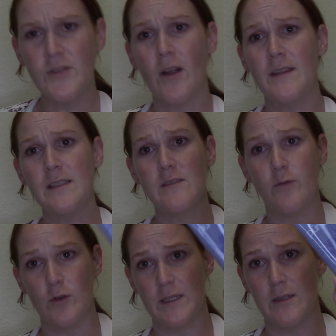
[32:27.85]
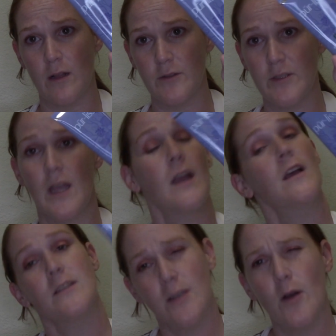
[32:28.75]
this is $14.
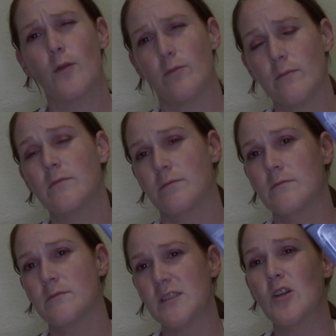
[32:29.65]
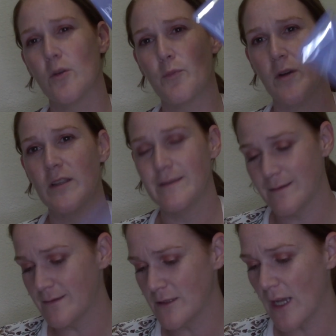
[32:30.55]
So still a pretty
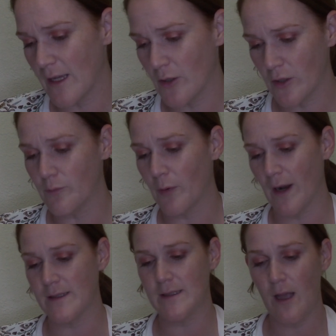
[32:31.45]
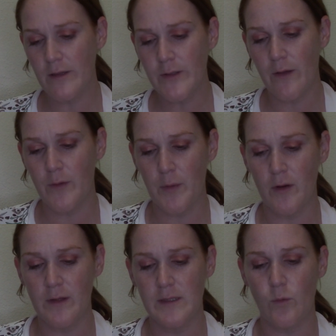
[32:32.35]
dang good price. They also have the
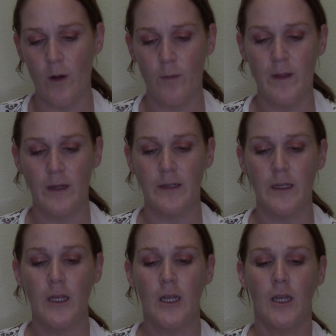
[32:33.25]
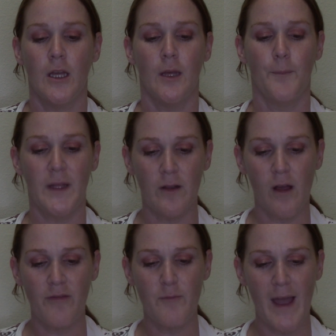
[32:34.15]
Purelisse Watermelon Peel
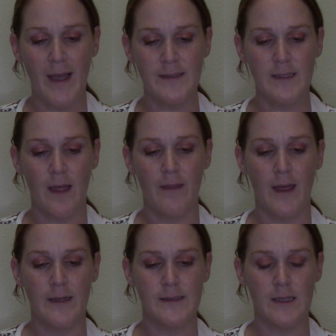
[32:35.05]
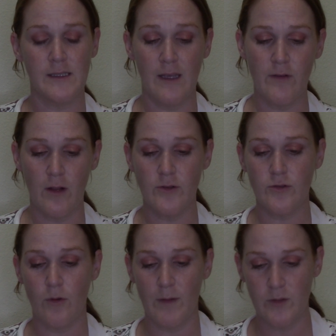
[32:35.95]
Off Mask that is $7,
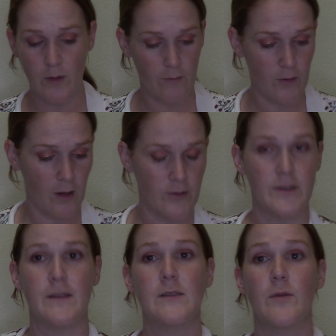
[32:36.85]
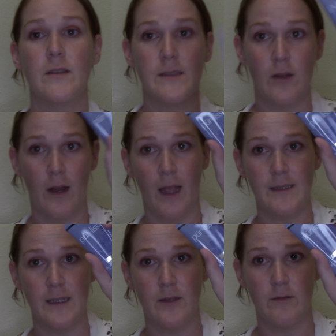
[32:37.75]
normally $24. This one is, sorry, I
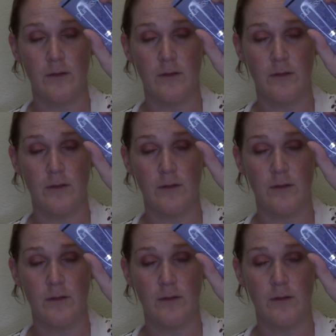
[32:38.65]
said